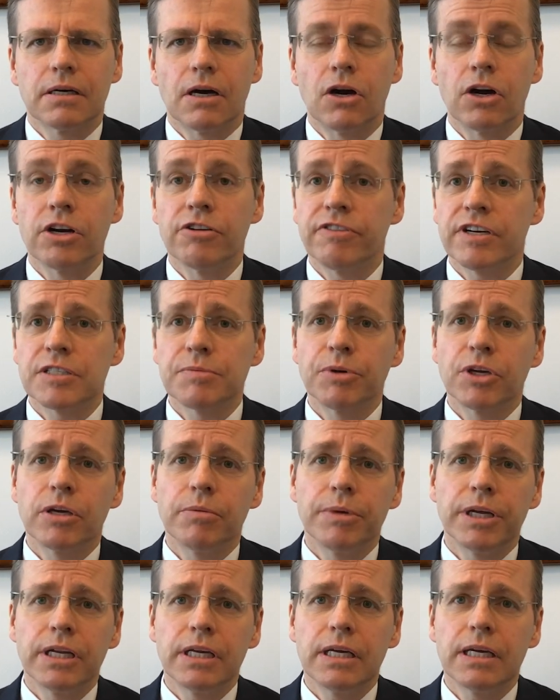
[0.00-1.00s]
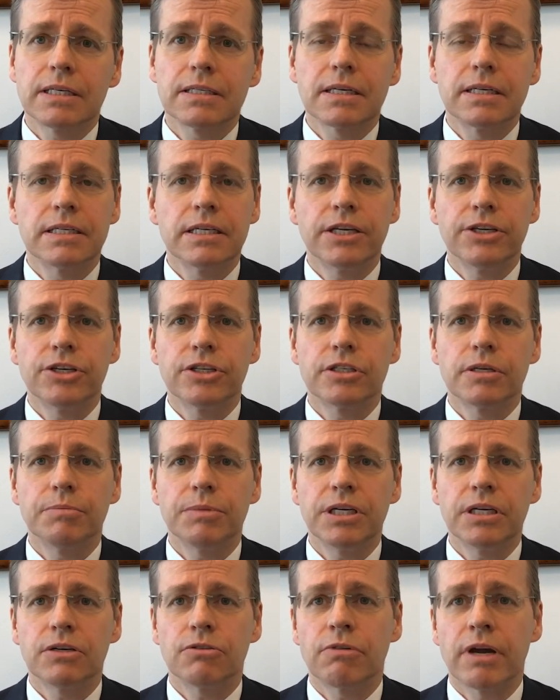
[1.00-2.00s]
Our investment committee has continued to
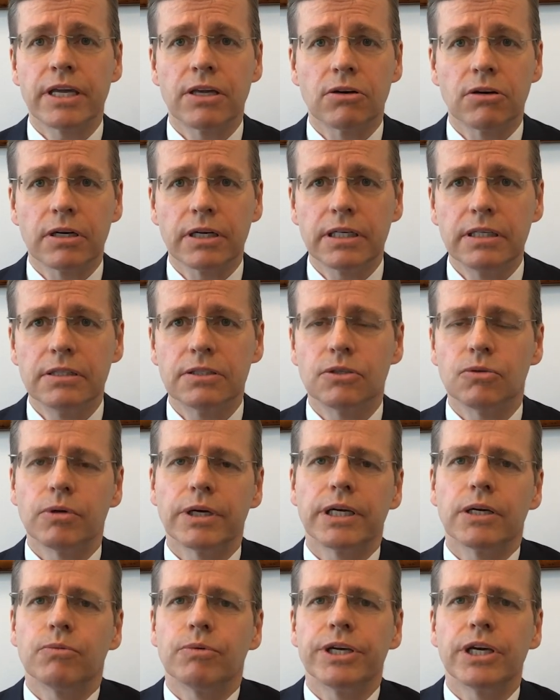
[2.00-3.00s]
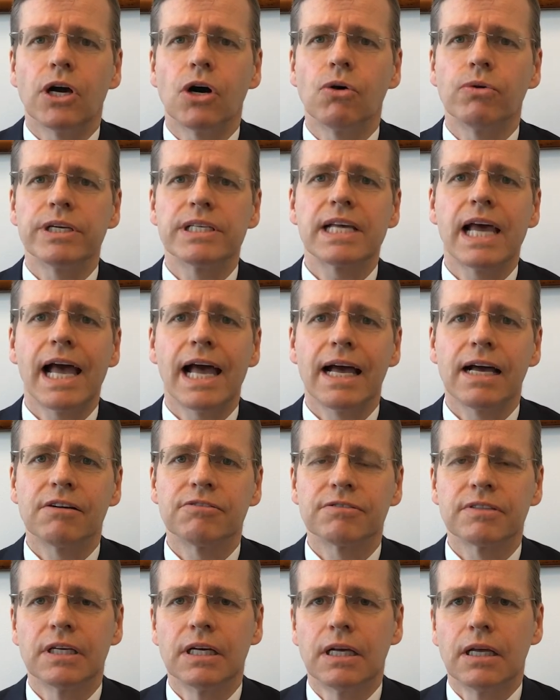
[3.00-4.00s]
meet regularly the way we always
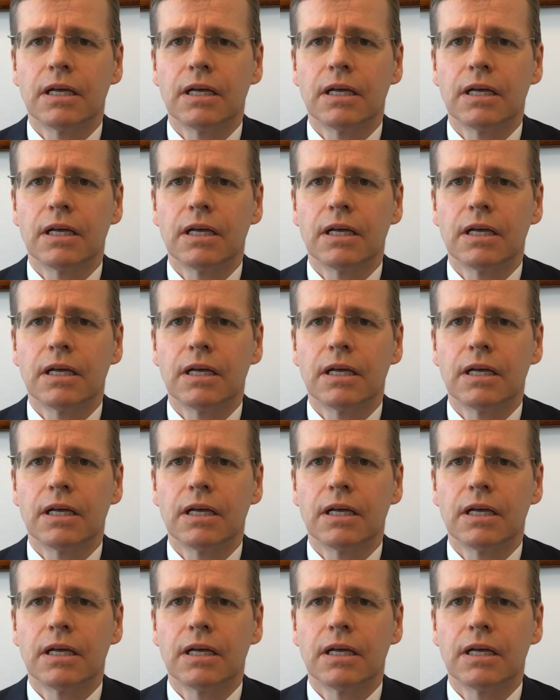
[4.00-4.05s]
have.